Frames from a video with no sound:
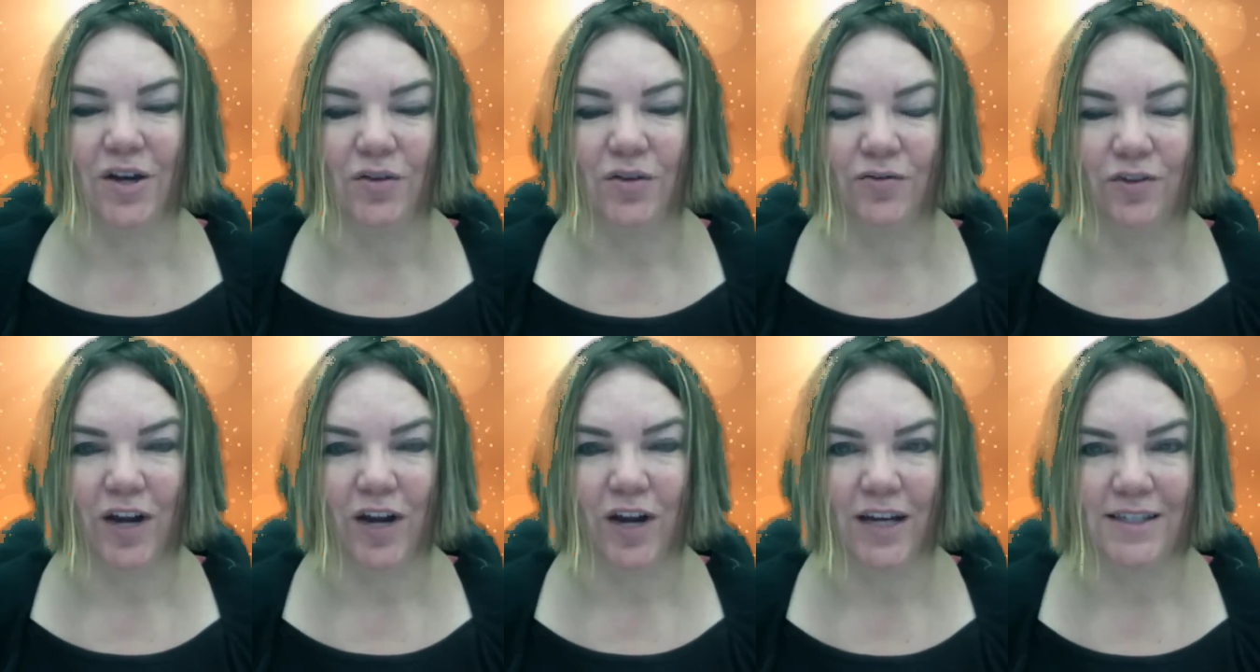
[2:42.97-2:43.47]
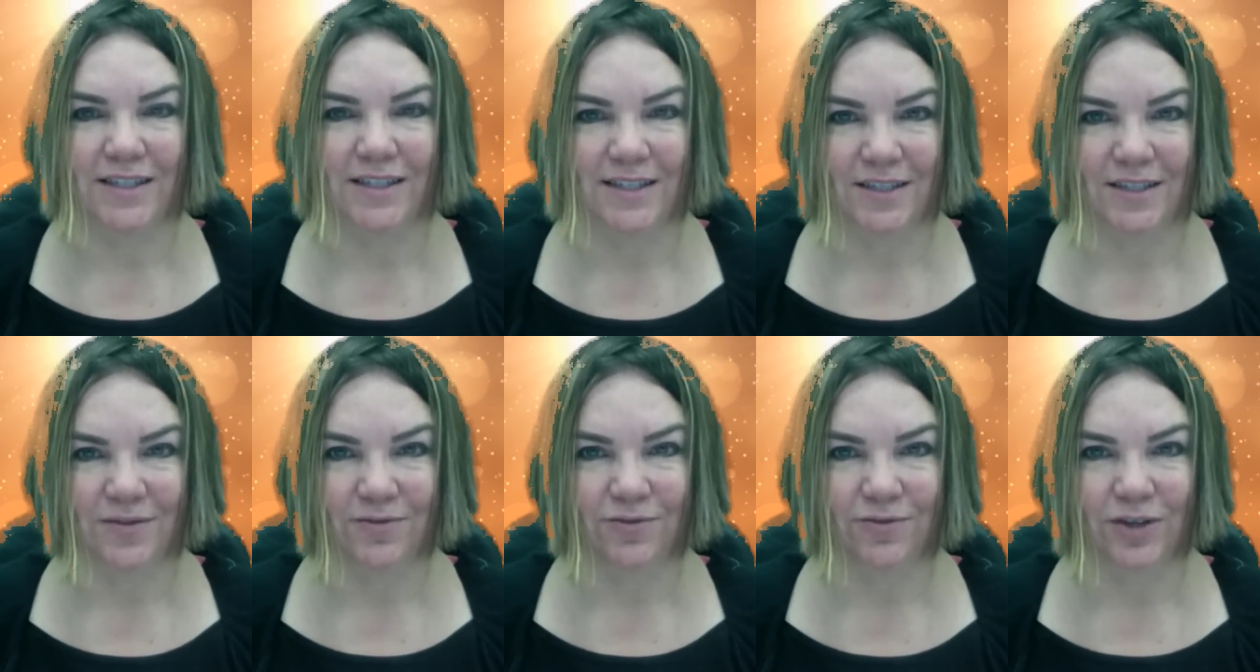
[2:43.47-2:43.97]
Frost
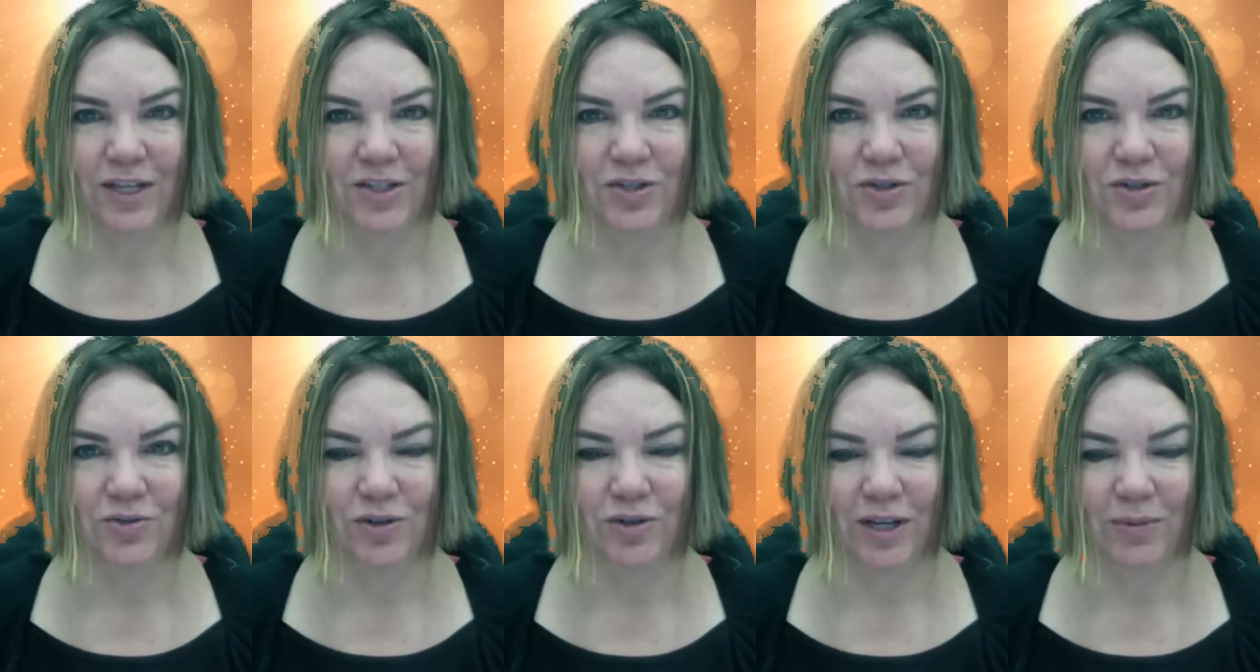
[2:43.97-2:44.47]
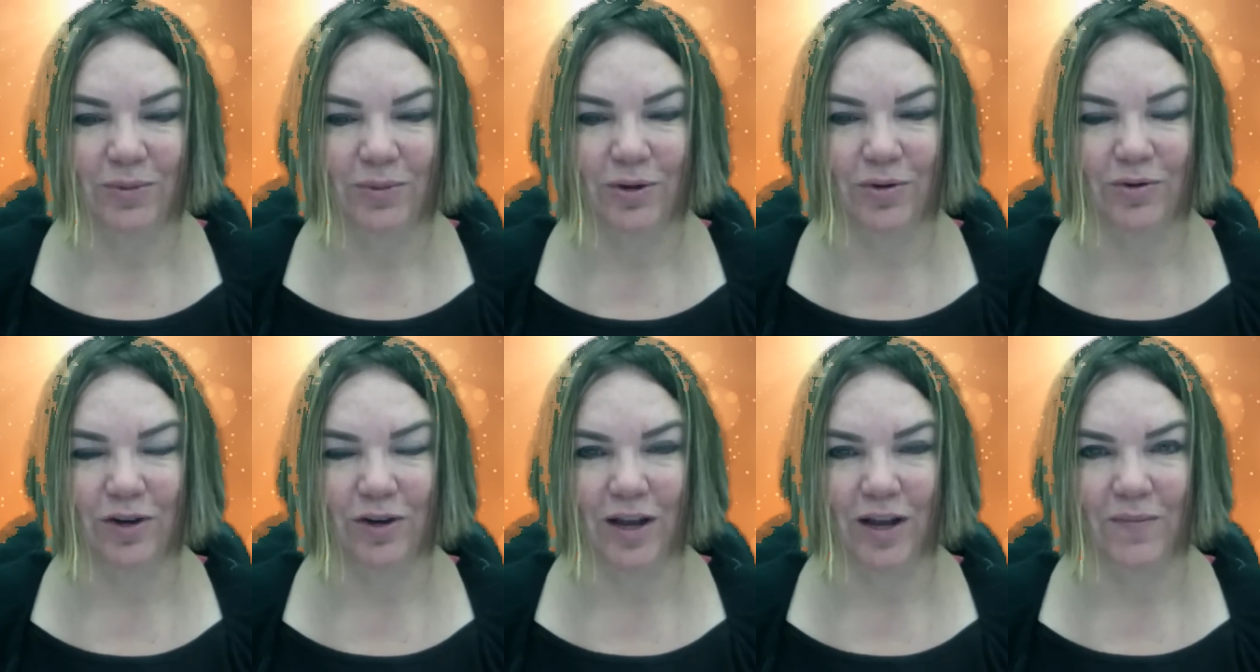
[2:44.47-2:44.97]
is a free tutoring
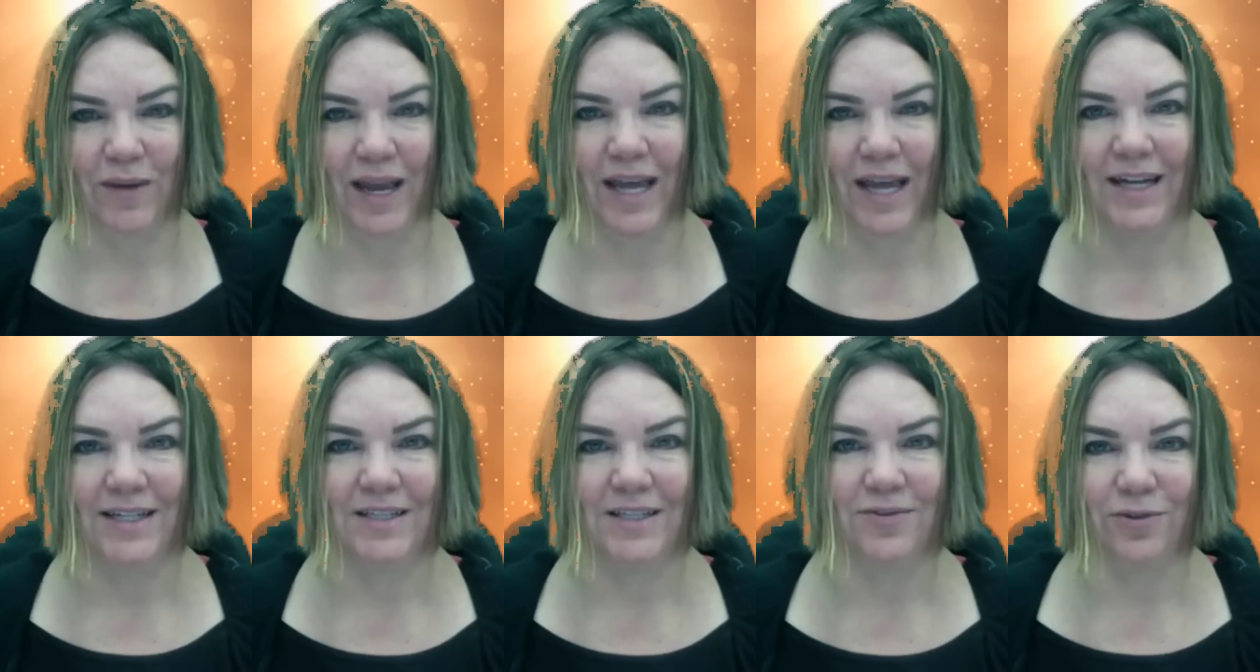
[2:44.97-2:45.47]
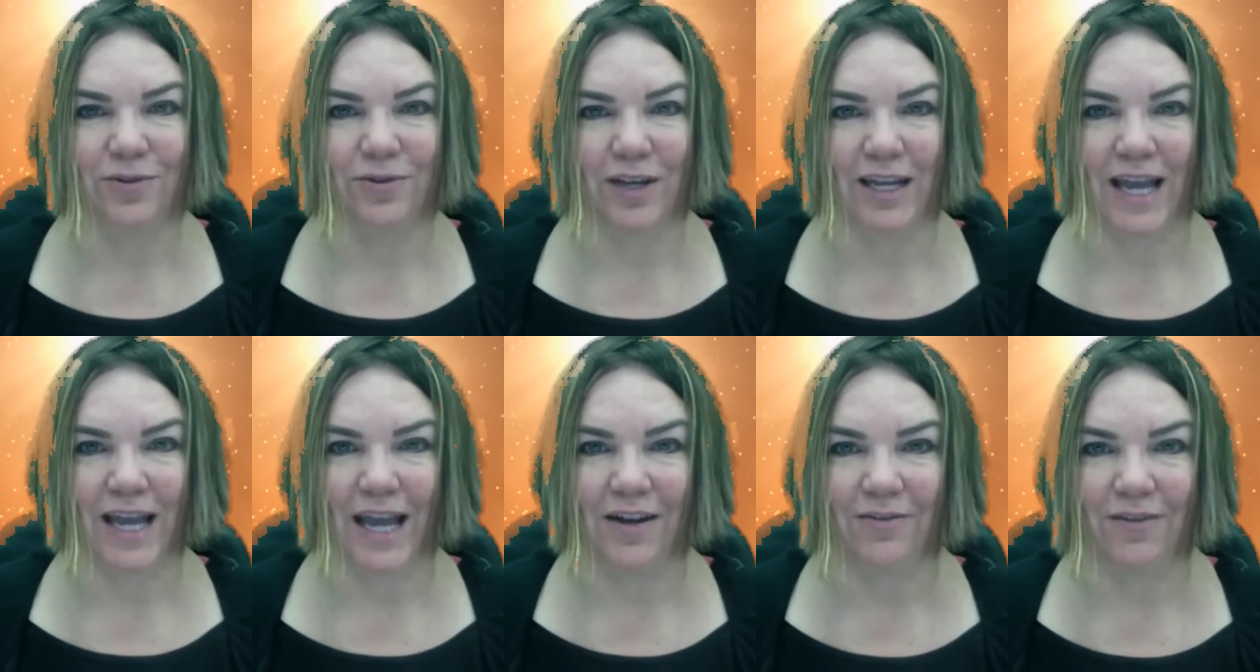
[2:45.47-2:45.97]
program and it's
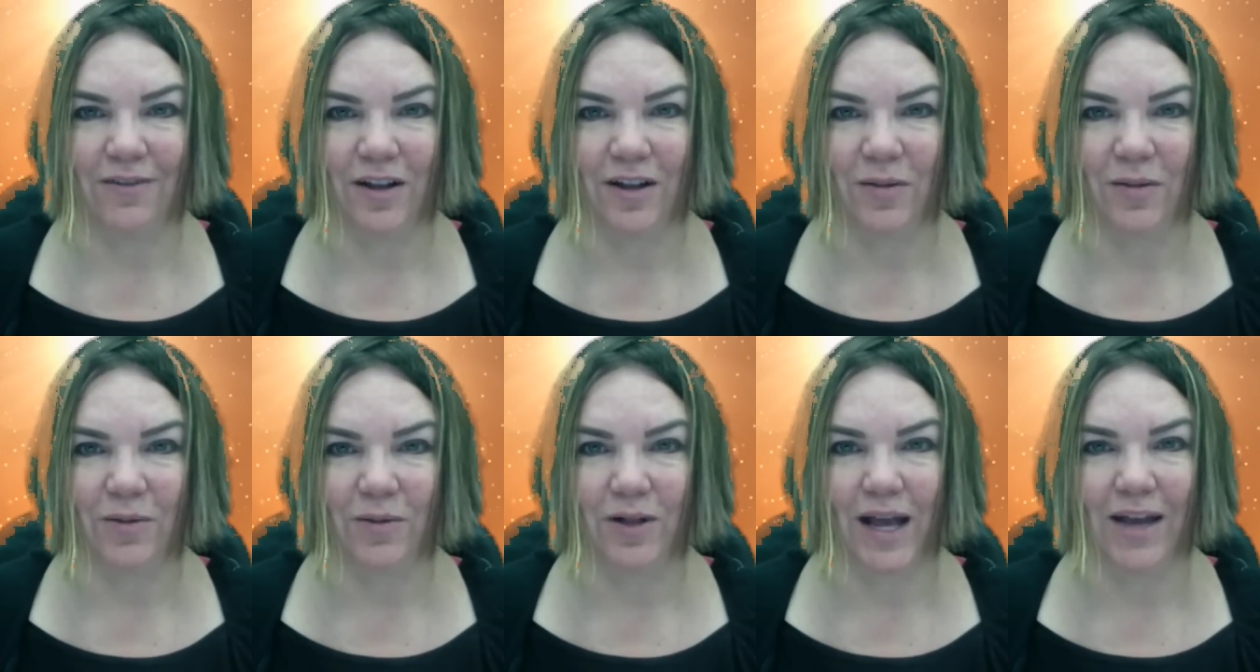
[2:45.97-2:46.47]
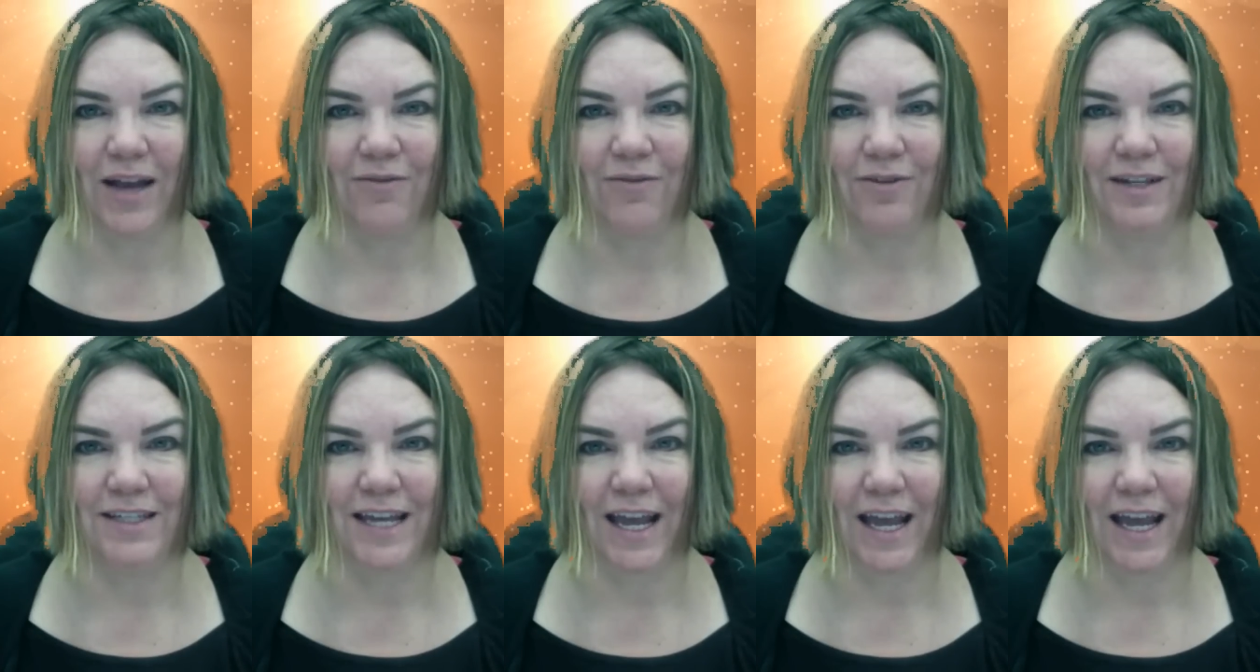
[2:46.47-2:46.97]
free and available
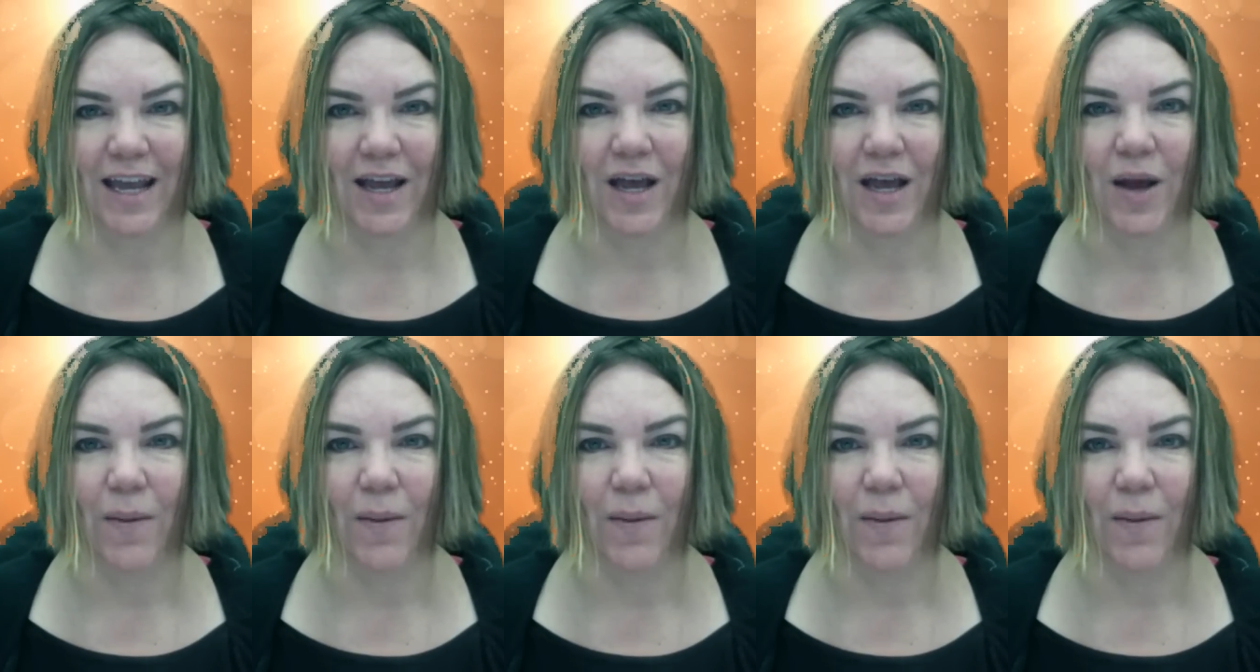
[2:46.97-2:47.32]
every day,